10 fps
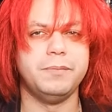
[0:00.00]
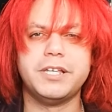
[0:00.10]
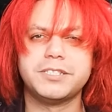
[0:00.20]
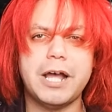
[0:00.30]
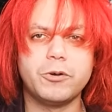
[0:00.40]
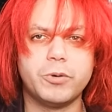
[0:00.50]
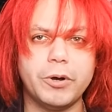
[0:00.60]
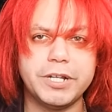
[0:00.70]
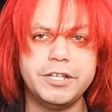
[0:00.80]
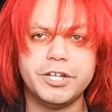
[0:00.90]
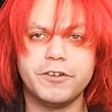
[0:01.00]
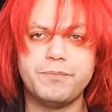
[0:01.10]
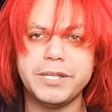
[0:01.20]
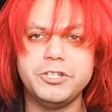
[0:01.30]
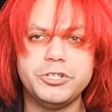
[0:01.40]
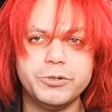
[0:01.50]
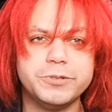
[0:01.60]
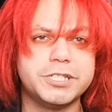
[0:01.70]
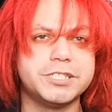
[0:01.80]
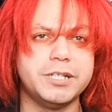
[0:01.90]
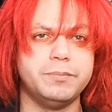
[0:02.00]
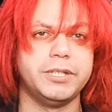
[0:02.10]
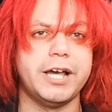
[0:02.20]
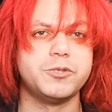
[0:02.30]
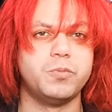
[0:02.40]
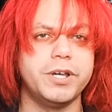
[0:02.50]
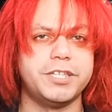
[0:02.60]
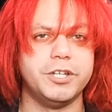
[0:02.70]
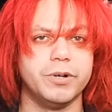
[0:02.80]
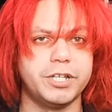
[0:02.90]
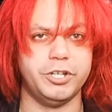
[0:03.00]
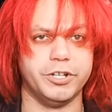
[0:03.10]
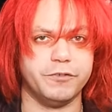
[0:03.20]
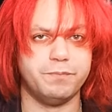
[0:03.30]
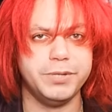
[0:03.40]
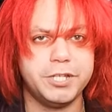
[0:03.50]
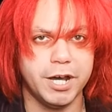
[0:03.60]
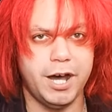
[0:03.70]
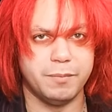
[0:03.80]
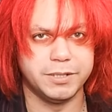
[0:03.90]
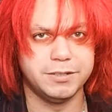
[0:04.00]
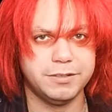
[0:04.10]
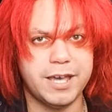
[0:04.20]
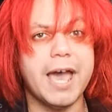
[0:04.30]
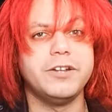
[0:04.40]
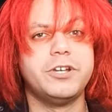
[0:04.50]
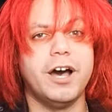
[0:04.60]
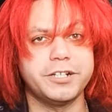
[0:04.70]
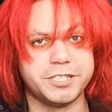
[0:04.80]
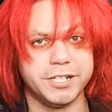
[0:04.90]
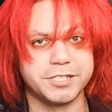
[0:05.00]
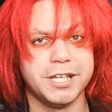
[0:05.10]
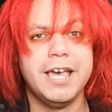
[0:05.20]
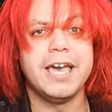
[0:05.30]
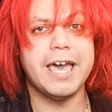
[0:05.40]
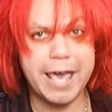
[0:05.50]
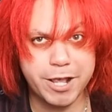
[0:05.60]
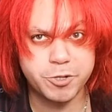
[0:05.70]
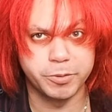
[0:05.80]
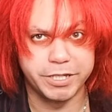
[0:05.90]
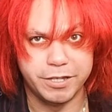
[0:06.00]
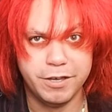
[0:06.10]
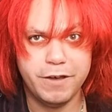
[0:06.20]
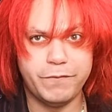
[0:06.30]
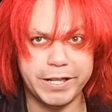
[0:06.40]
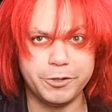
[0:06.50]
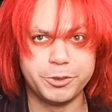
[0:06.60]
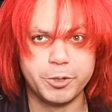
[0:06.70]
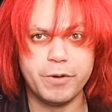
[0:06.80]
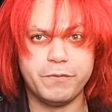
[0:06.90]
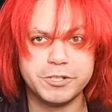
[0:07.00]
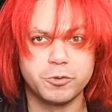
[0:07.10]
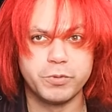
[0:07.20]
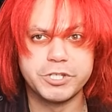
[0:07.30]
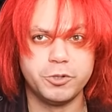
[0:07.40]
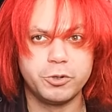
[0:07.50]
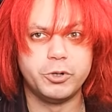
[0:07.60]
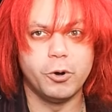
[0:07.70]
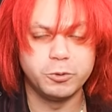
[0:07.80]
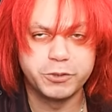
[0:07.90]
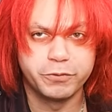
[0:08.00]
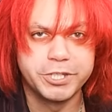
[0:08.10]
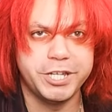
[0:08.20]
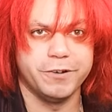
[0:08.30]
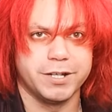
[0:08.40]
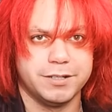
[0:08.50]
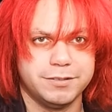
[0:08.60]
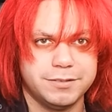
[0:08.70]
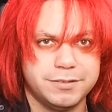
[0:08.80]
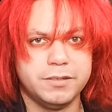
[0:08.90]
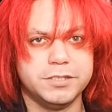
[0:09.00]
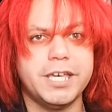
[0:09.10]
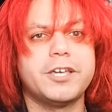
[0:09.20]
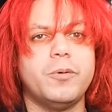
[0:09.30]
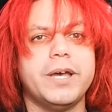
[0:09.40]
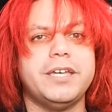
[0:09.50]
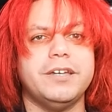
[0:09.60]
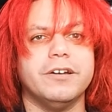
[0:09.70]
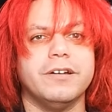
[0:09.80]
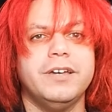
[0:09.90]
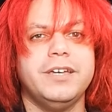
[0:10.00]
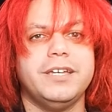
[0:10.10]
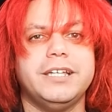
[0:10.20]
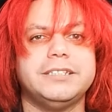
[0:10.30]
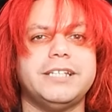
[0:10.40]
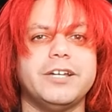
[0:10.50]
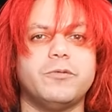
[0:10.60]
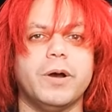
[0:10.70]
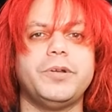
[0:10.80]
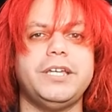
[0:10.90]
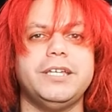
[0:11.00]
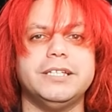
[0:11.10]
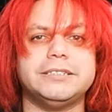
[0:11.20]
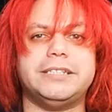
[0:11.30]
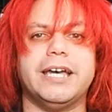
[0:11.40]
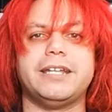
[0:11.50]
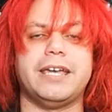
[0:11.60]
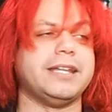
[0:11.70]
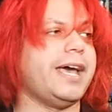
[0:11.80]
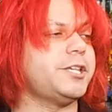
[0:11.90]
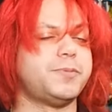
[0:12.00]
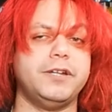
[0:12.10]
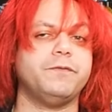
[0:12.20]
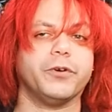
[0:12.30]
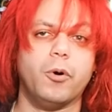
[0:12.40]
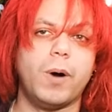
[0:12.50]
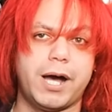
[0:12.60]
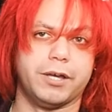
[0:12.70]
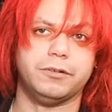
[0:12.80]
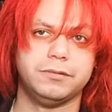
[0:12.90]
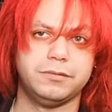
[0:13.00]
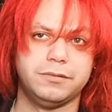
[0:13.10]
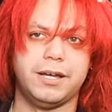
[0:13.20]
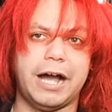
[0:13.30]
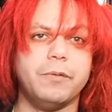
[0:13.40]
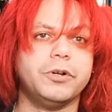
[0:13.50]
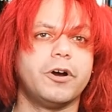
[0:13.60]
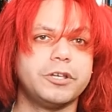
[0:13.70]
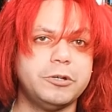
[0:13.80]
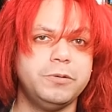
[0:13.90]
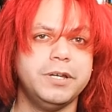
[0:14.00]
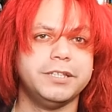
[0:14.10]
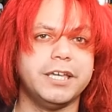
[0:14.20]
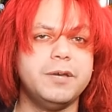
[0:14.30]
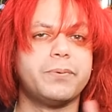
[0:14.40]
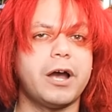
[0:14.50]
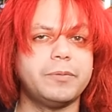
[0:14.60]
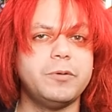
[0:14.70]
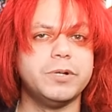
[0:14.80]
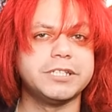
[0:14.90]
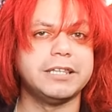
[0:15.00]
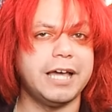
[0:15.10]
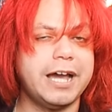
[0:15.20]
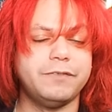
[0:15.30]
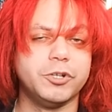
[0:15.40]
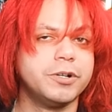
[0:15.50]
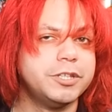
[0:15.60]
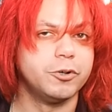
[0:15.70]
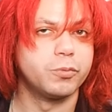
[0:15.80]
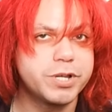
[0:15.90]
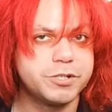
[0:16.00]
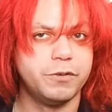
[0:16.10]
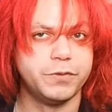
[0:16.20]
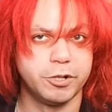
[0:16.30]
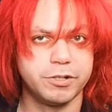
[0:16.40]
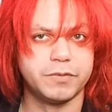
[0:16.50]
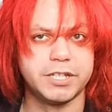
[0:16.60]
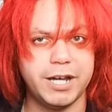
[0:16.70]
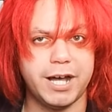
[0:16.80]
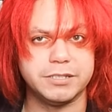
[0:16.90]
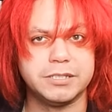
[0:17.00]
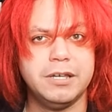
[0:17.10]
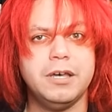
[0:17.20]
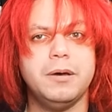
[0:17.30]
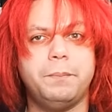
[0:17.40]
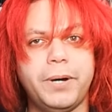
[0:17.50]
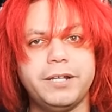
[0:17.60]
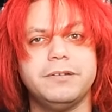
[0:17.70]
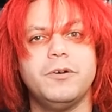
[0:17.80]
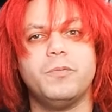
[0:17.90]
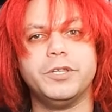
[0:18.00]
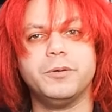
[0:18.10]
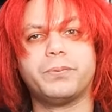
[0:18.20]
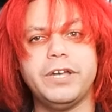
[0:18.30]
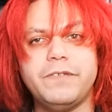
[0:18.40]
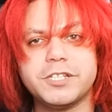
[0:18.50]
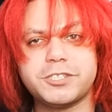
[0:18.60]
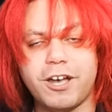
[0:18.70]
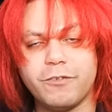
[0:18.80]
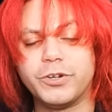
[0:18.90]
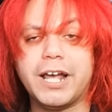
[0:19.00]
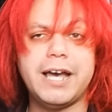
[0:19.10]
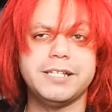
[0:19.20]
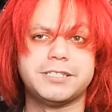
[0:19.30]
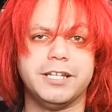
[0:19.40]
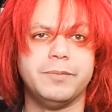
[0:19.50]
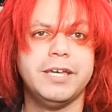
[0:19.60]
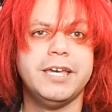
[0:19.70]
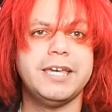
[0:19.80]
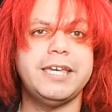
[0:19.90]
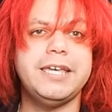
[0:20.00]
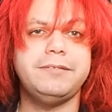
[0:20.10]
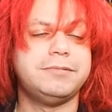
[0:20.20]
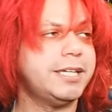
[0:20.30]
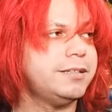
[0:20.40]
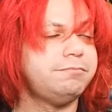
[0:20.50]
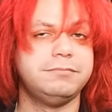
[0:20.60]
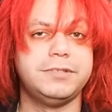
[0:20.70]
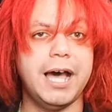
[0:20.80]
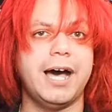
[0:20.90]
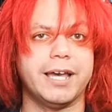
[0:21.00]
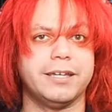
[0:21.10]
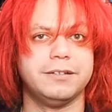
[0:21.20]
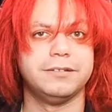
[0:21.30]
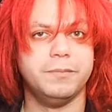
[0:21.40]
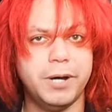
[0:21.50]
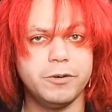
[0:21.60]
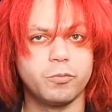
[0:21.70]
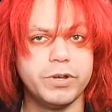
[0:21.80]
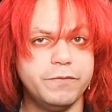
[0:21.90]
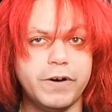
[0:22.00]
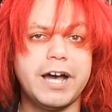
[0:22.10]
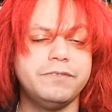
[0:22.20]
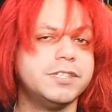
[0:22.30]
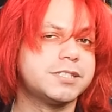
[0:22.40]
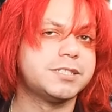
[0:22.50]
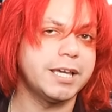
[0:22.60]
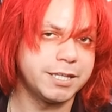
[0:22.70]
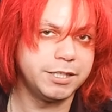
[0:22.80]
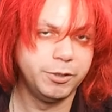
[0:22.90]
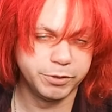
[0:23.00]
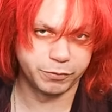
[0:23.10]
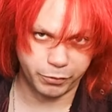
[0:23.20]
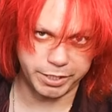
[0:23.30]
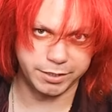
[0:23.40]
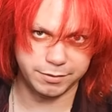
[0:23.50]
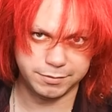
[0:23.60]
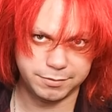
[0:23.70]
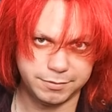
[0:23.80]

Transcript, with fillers: Because now Grody could have been used to symbolize what Gira could have become, had Cuxus actually followed through with his original goals for Gira. The takeaway here is that Grody is dead and has been for a while. I would argue that he probably was alive during the original Fury of the Gods, but when the previous sovereign iced him, he did die, but revived the second he was freed.